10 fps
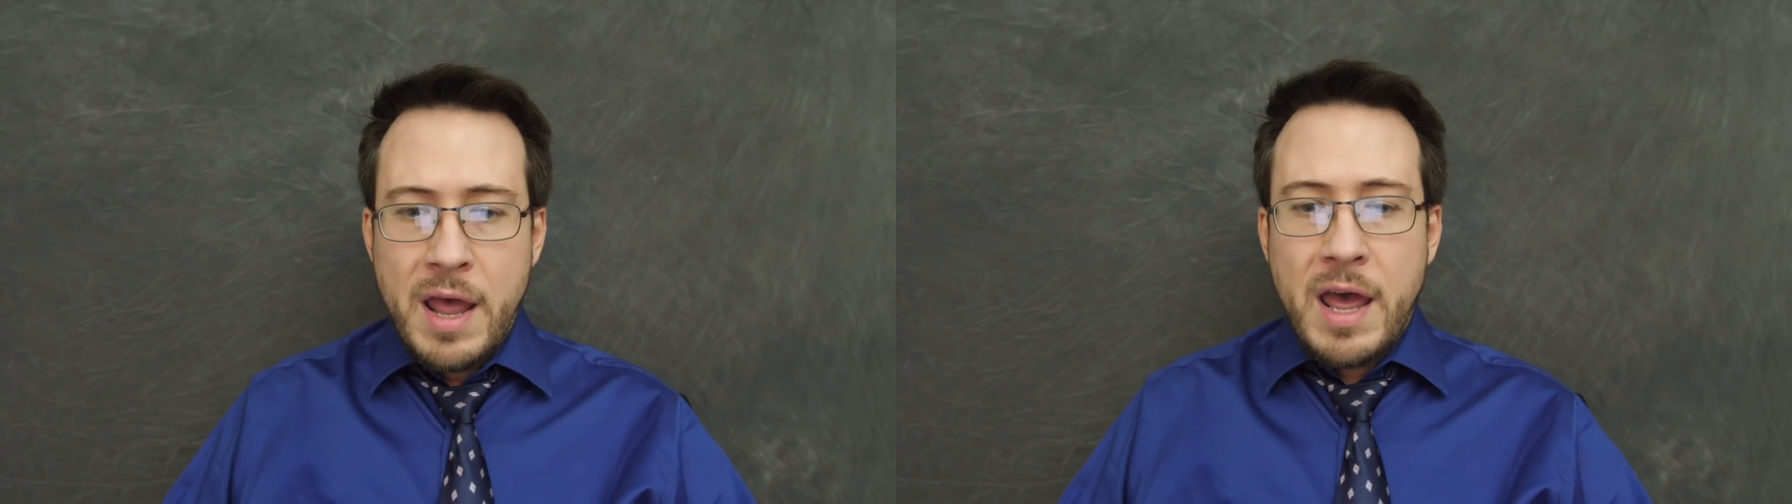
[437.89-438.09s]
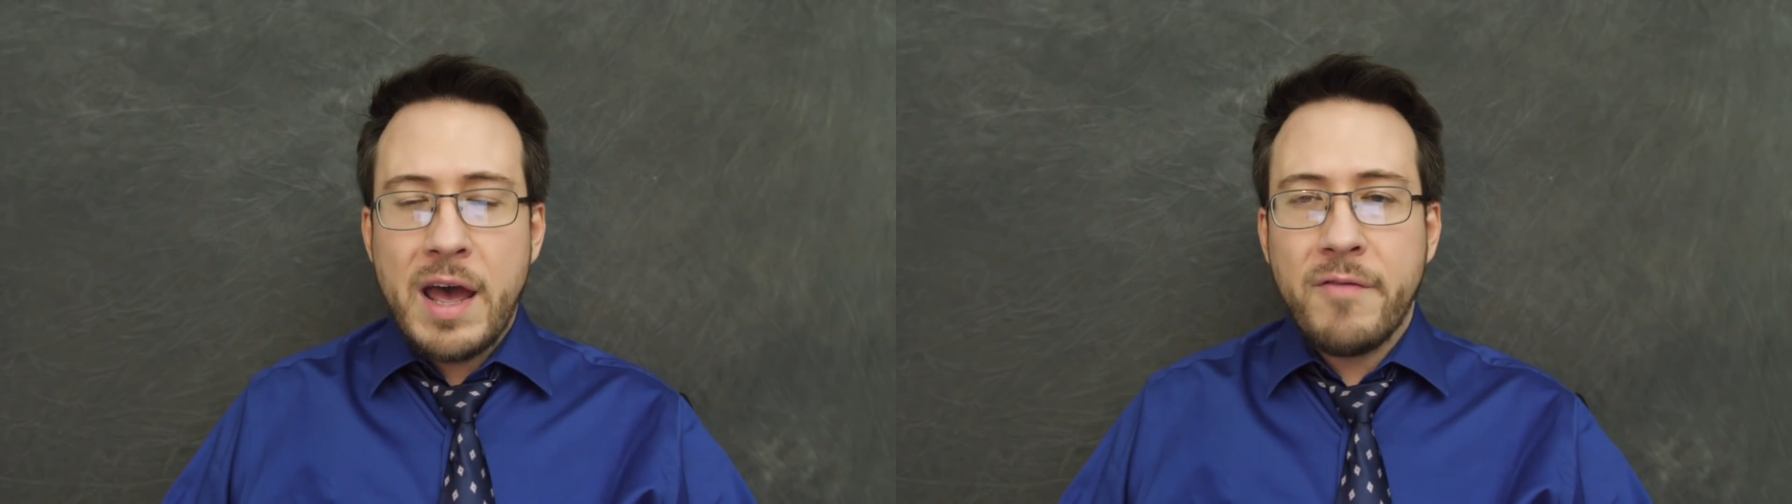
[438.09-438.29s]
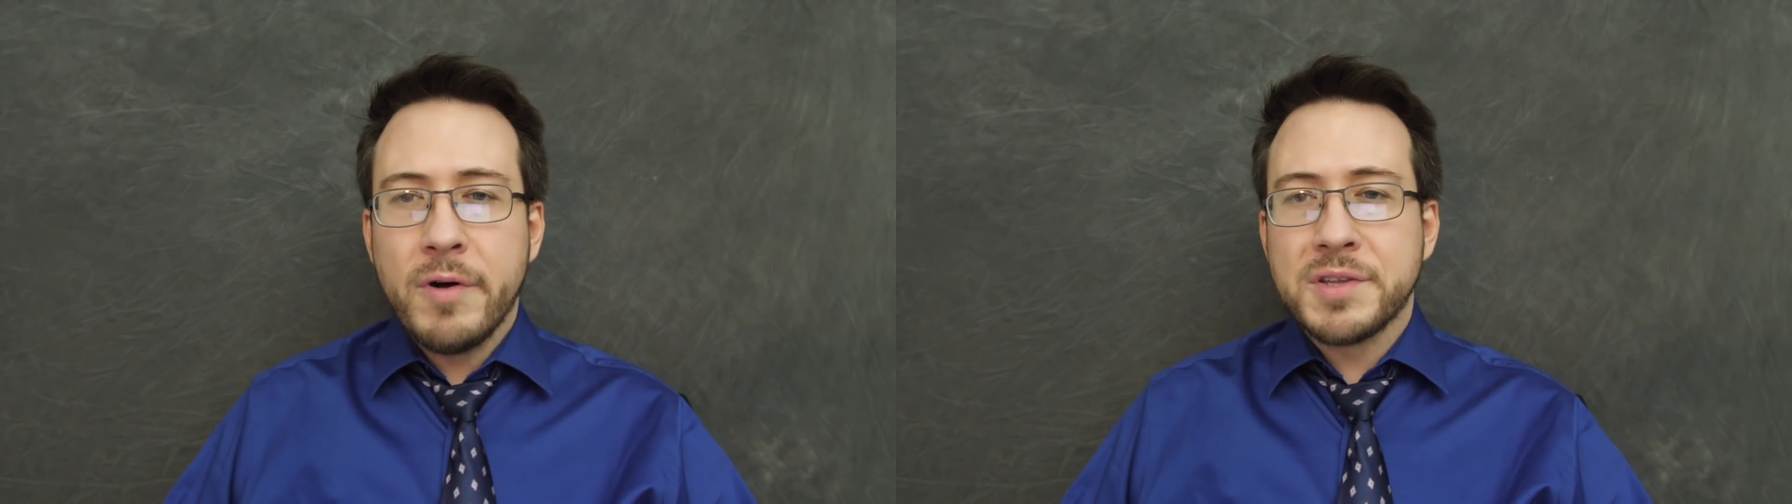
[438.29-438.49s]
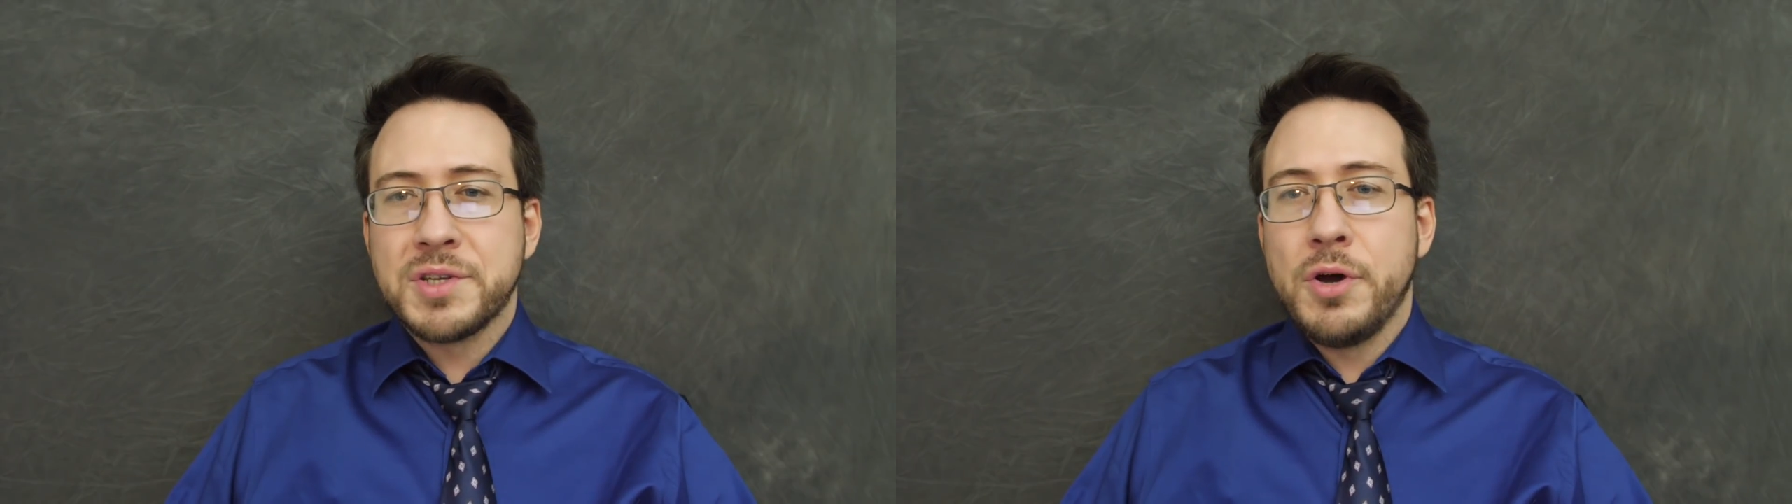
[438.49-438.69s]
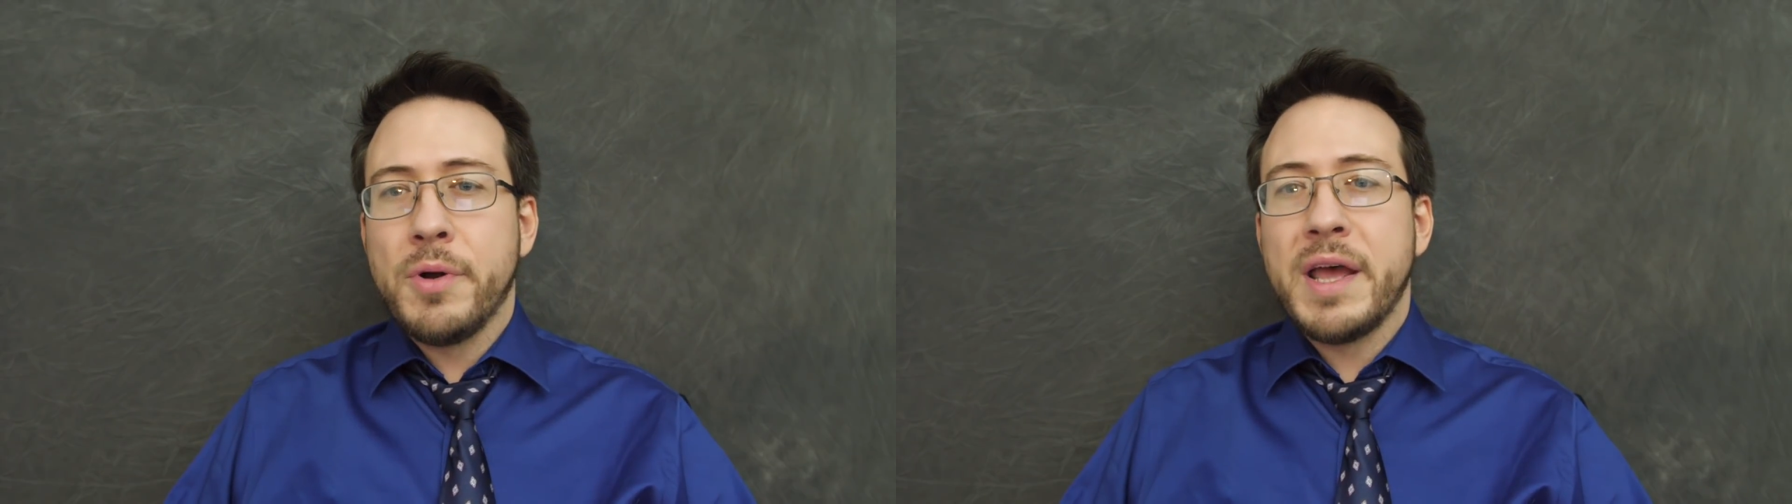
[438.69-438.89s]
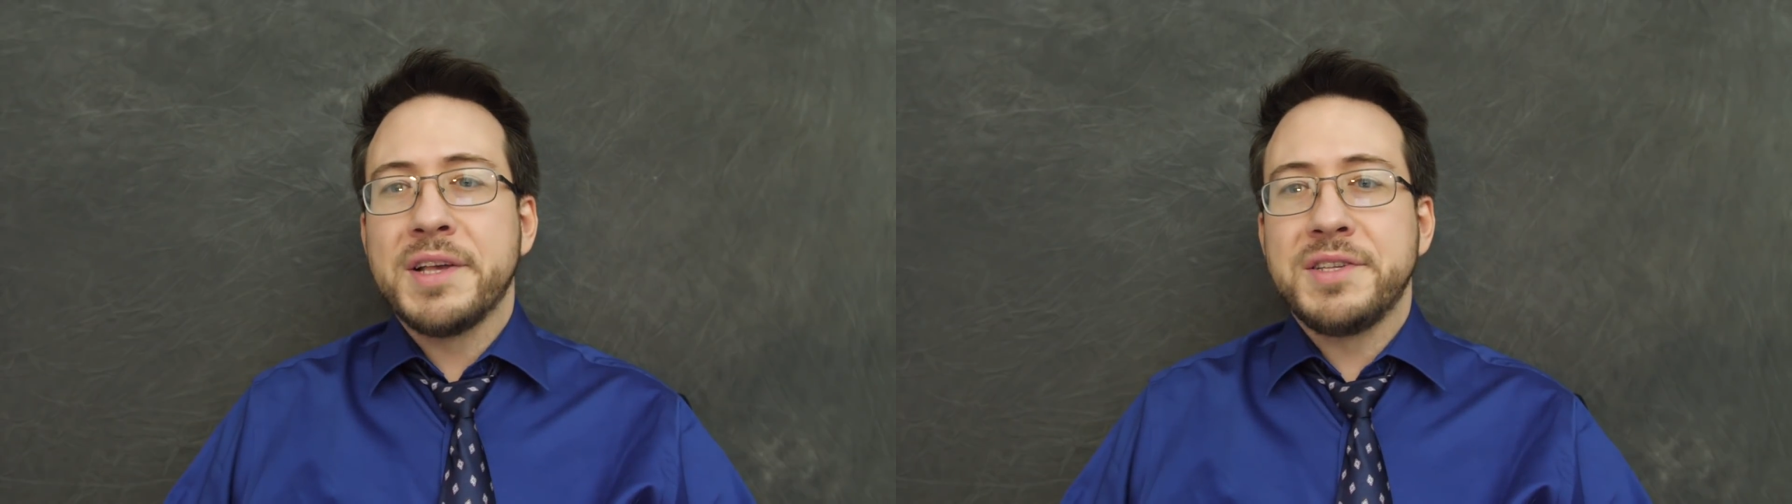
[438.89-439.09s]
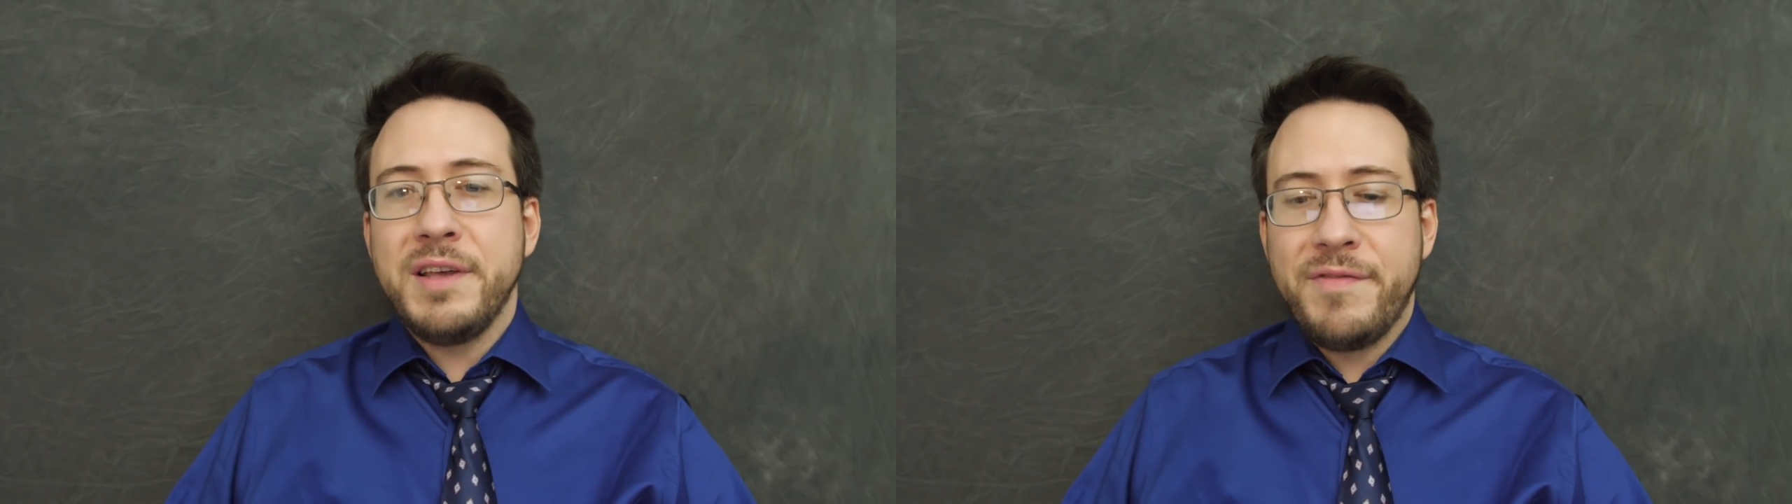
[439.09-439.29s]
have what's known as the